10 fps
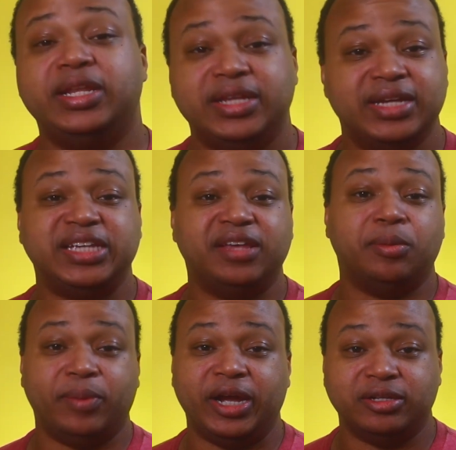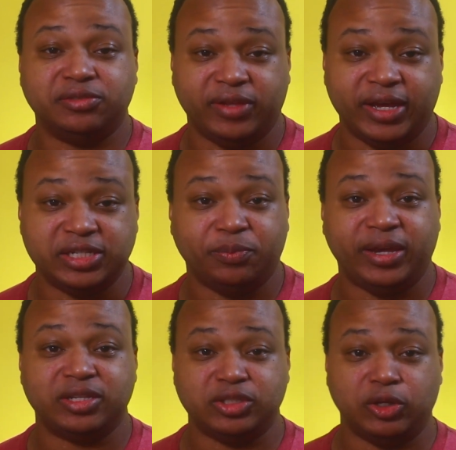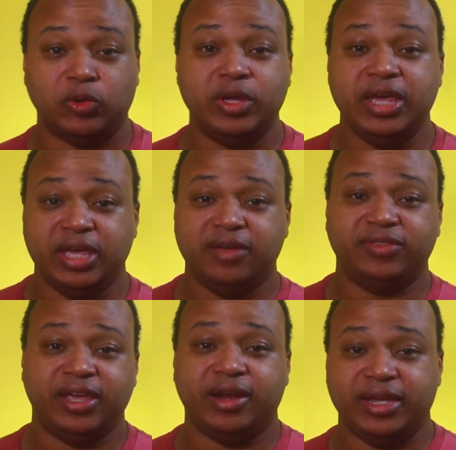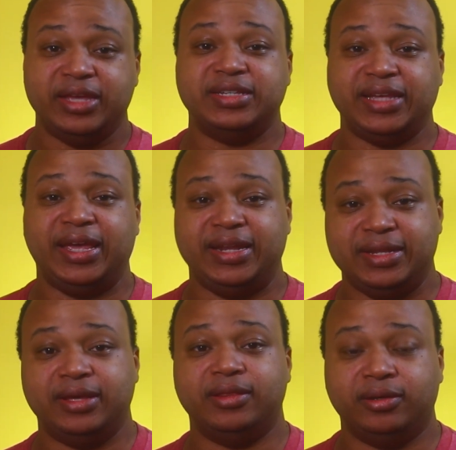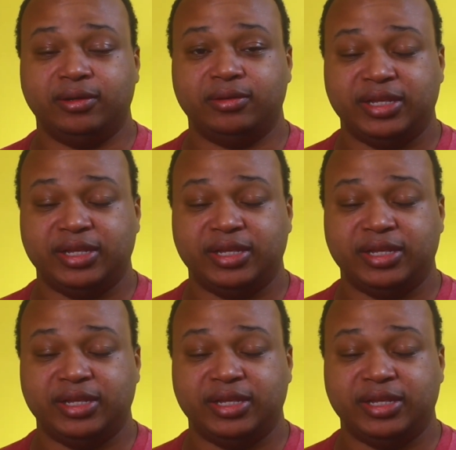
It does have the BIOS flashback, so if there is another,